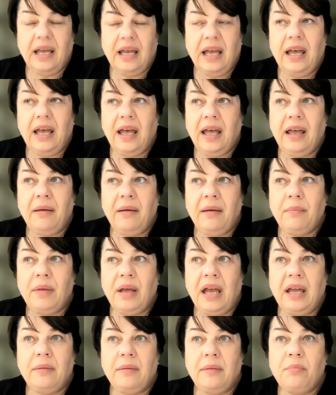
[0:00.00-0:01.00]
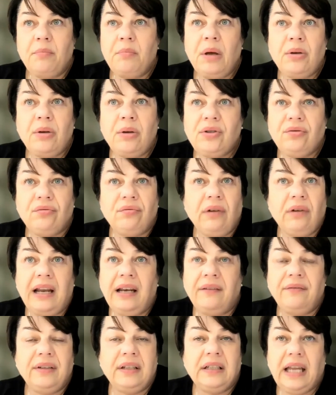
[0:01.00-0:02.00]
and most
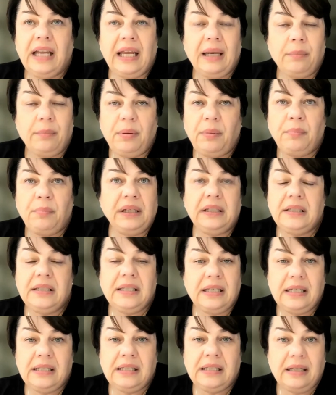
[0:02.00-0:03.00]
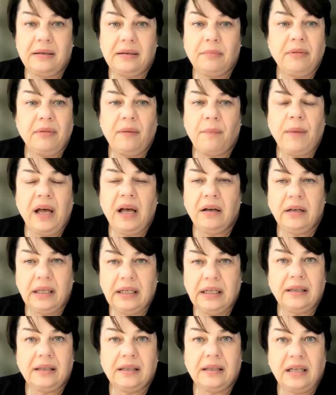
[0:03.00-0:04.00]
relevant capabilities in the
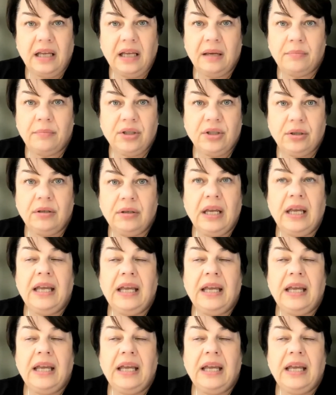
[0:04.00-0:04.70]
market at the time to